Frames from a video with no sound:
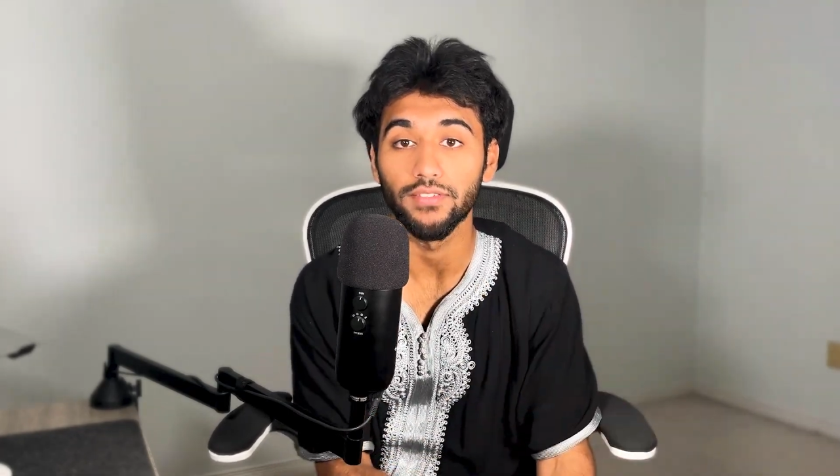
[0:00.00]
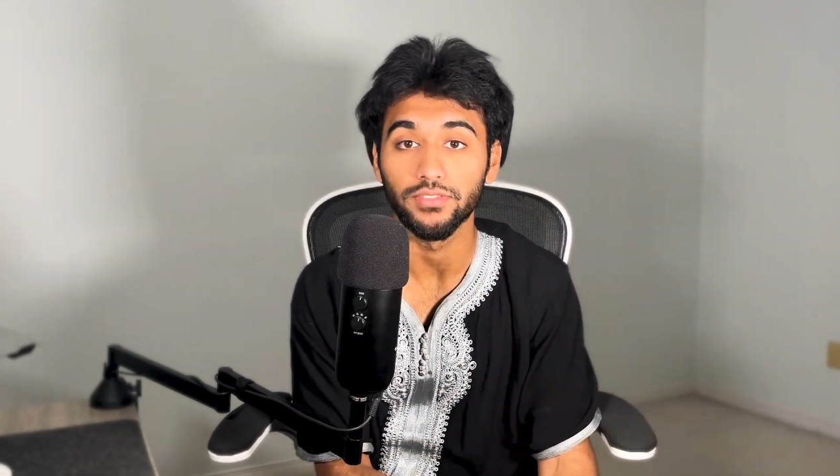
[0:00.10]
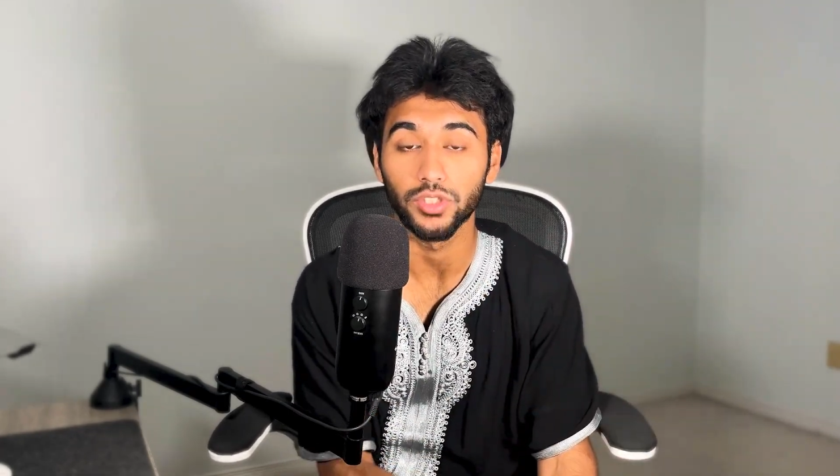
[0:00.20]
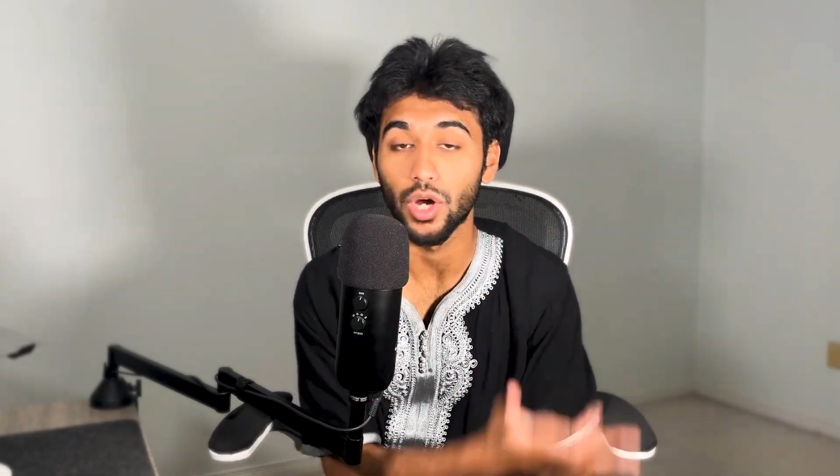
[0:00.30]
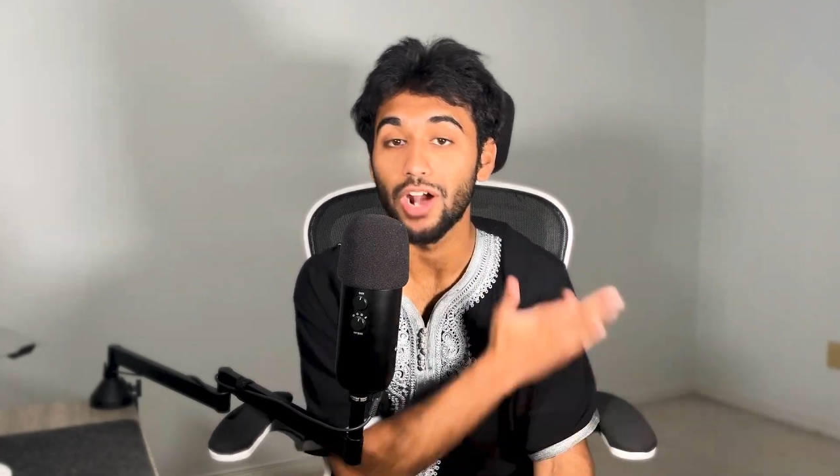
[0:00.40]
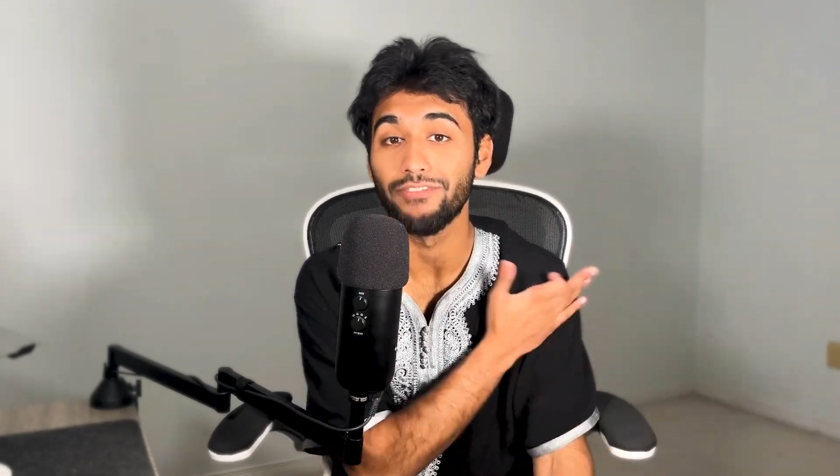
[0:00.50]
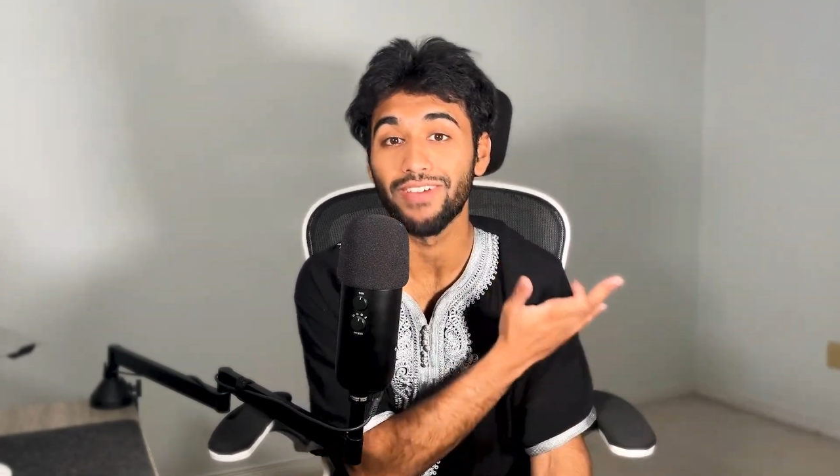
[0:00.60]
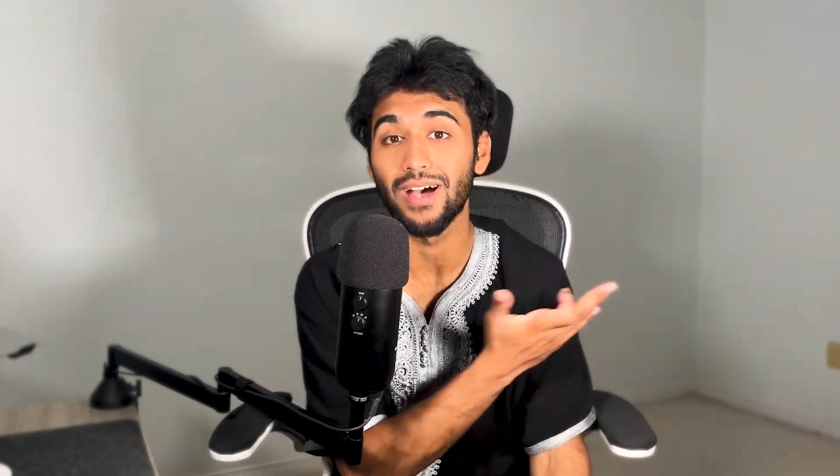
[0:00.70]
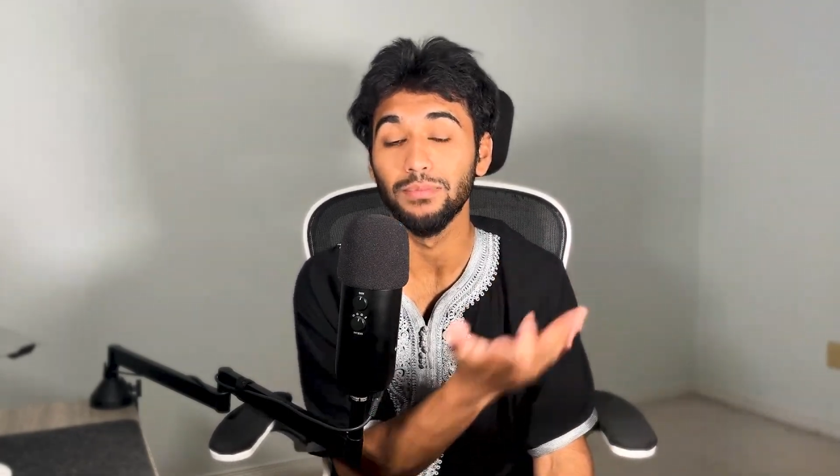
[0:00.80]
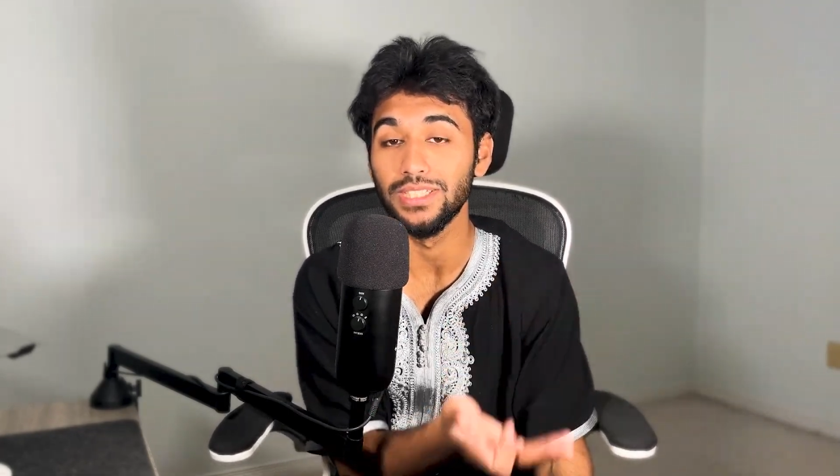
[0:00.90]
so our
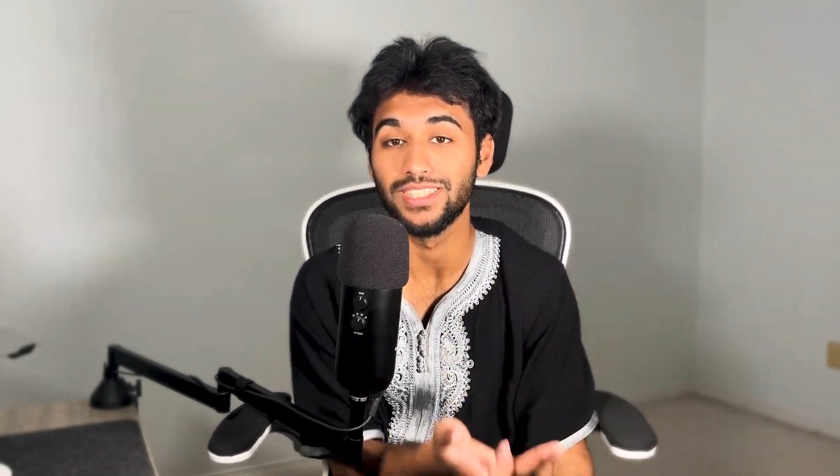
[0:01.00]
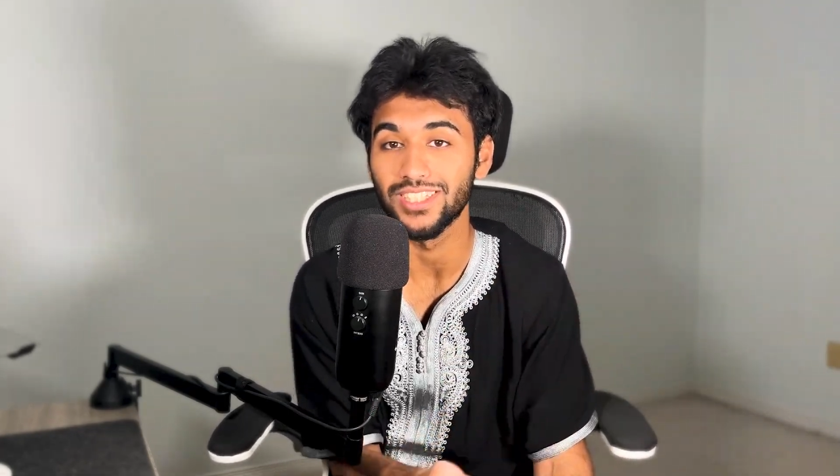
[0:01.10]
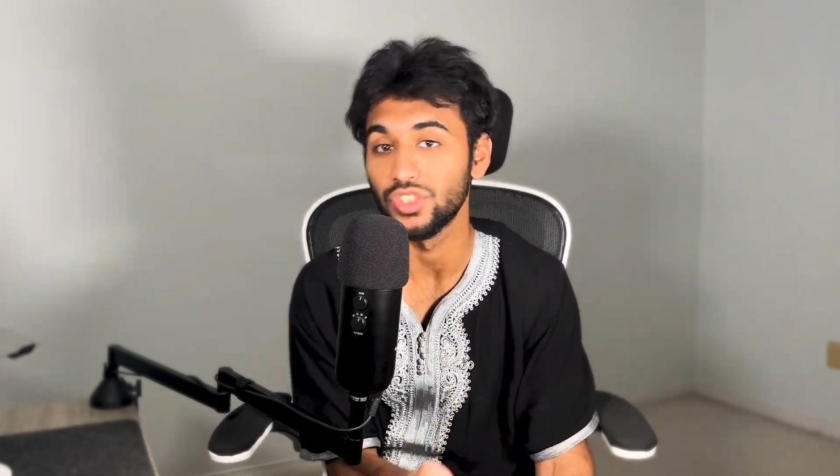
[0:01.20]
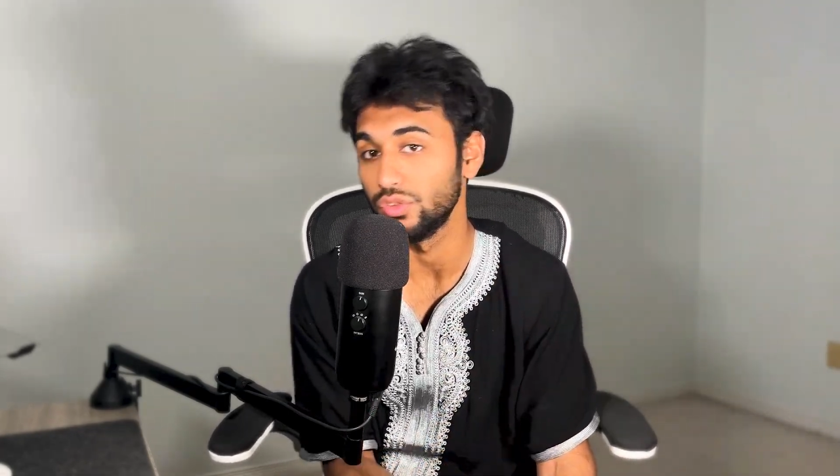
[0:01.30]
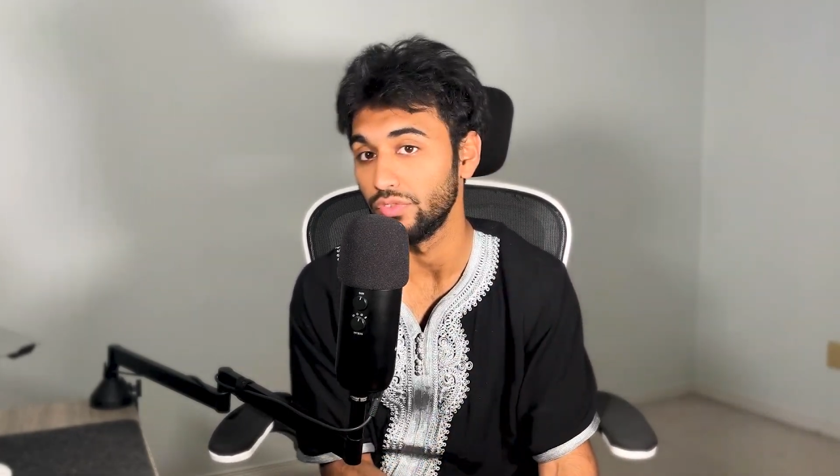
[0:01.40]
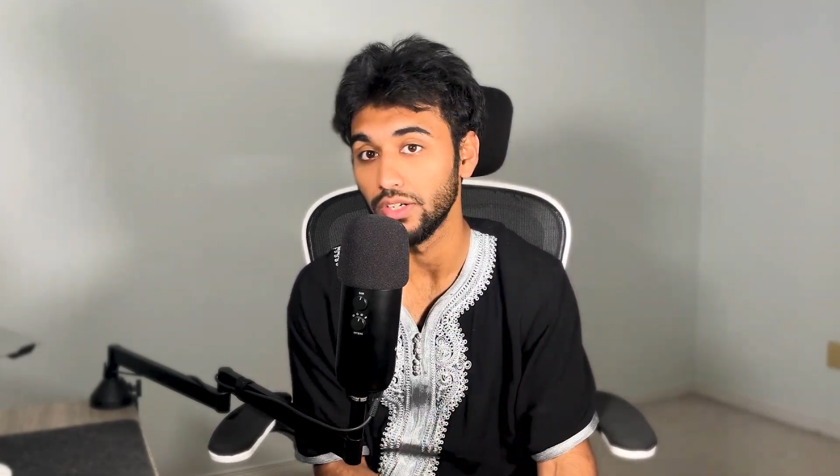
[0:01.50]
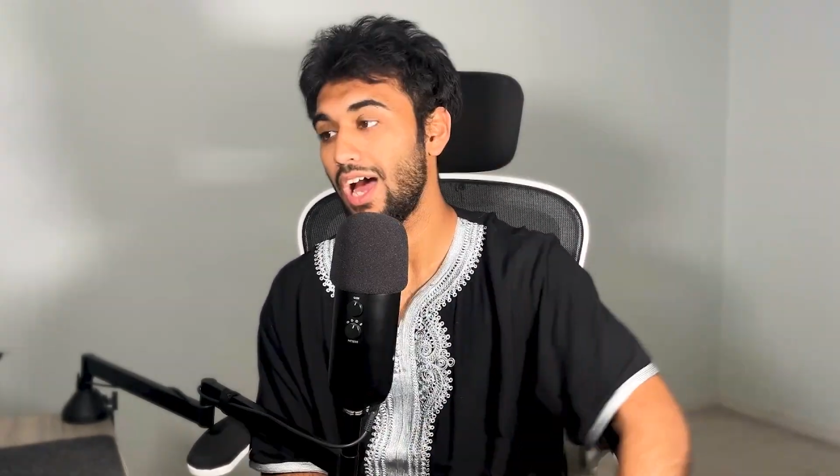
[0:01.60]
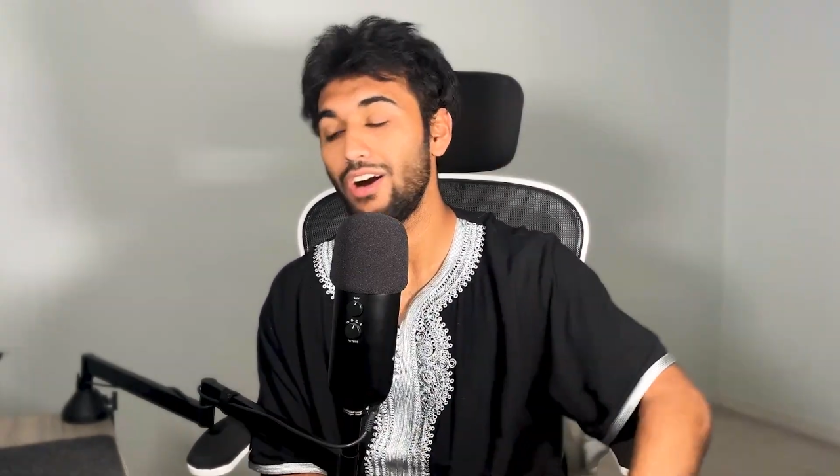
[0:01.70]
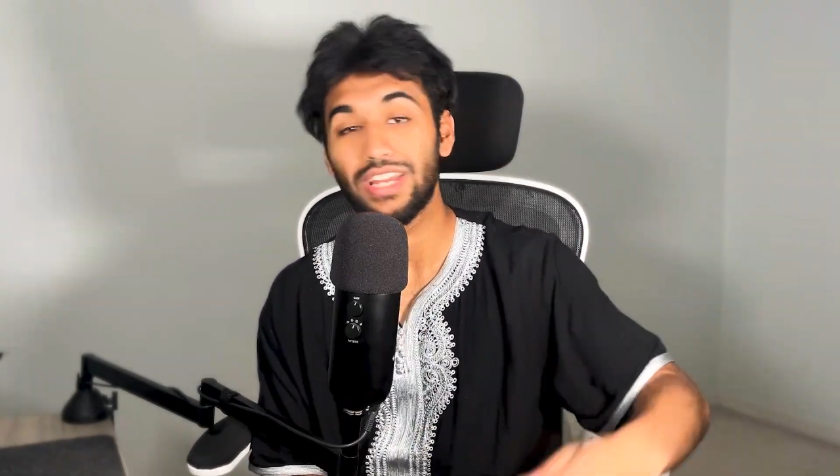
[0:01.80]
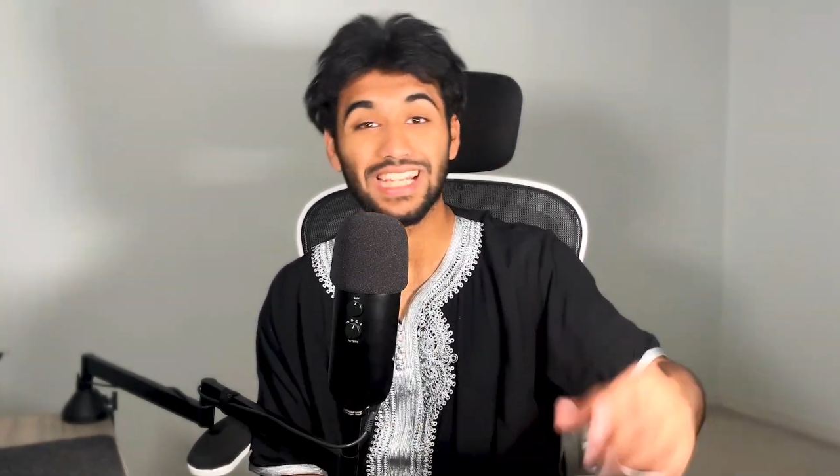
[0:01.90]
families can survive.
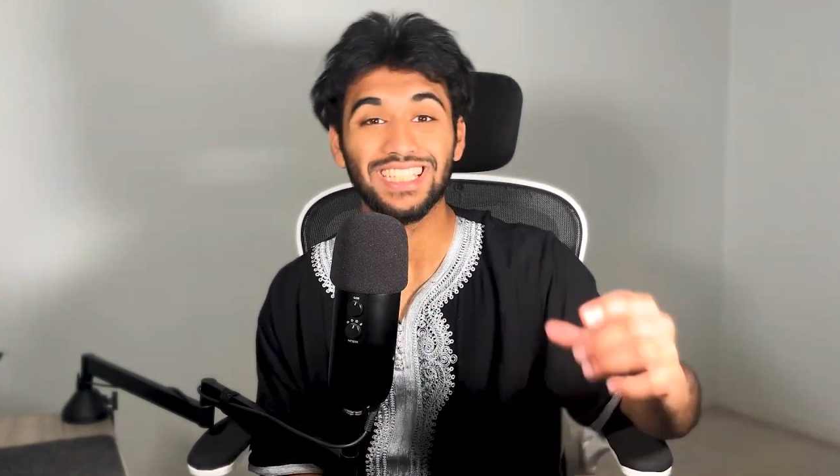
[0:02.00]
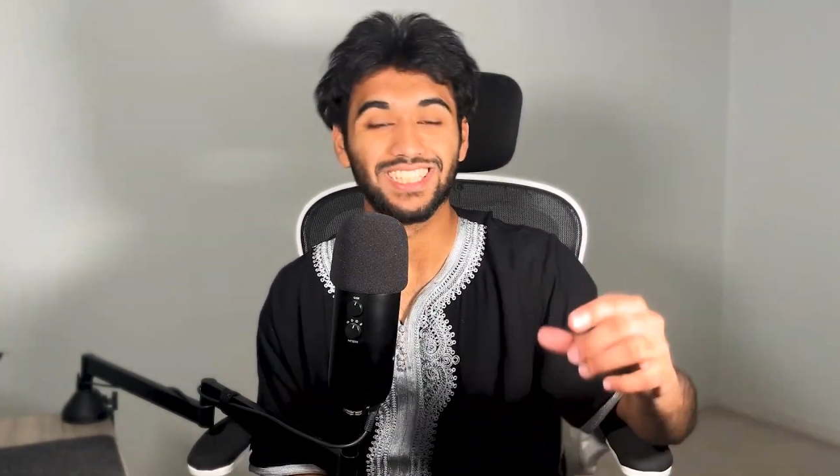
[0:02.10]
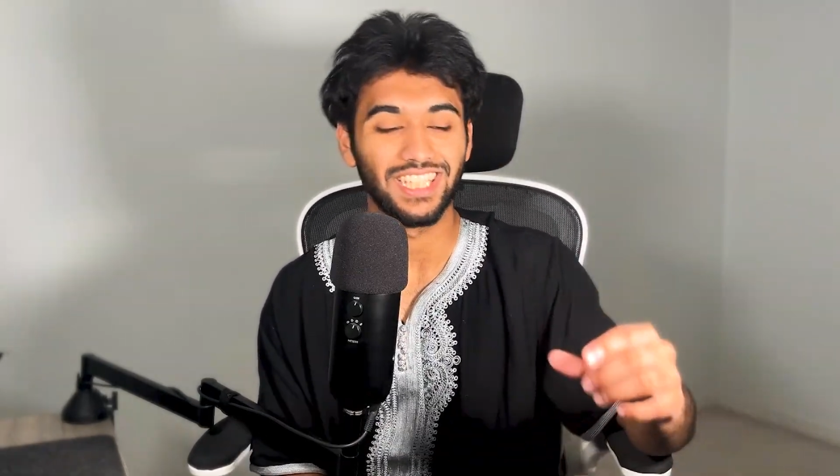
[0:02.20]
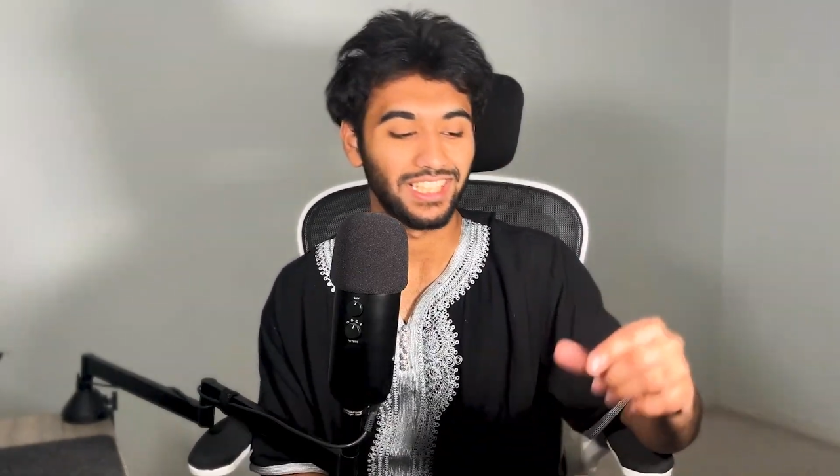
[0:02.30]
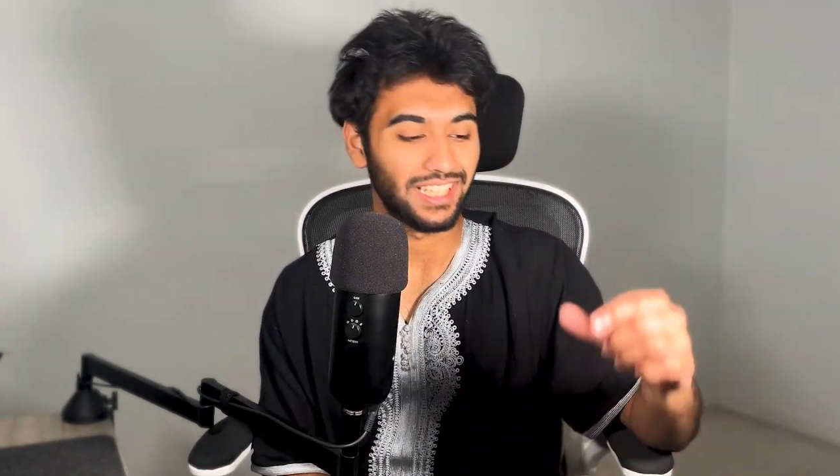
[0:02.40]
Our instinct